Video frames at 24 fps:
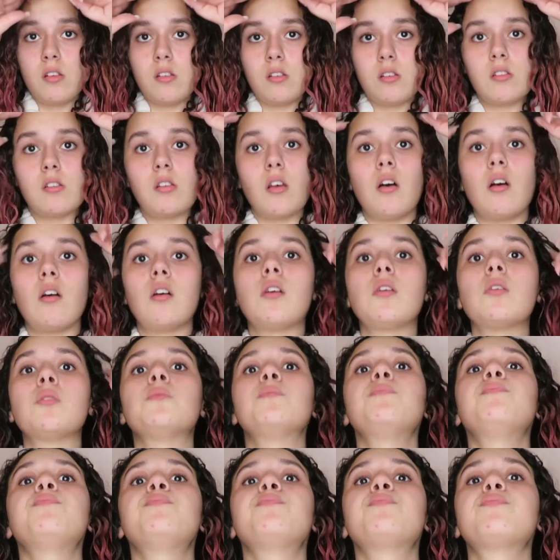
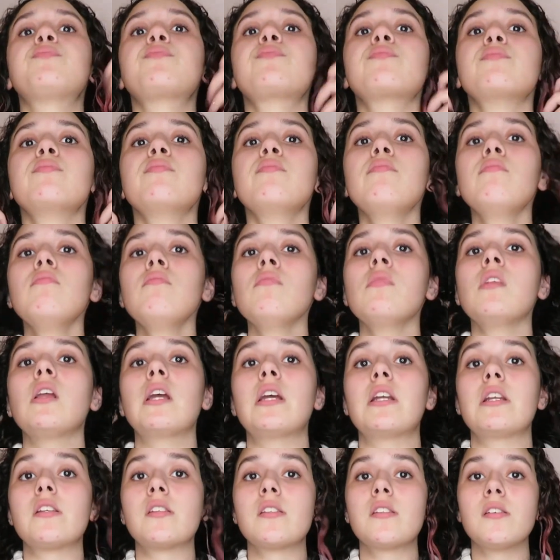So
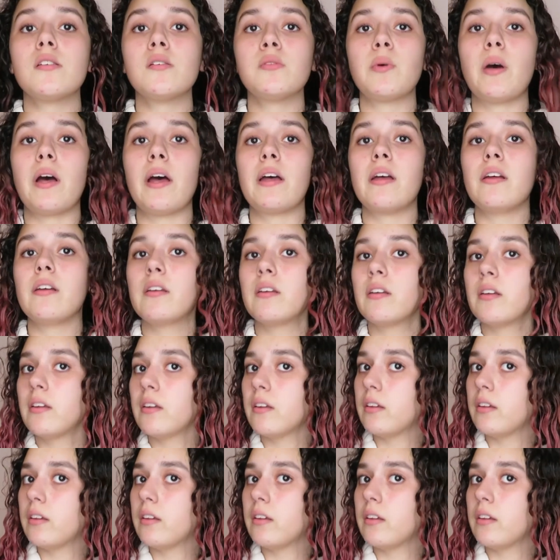it is still wet.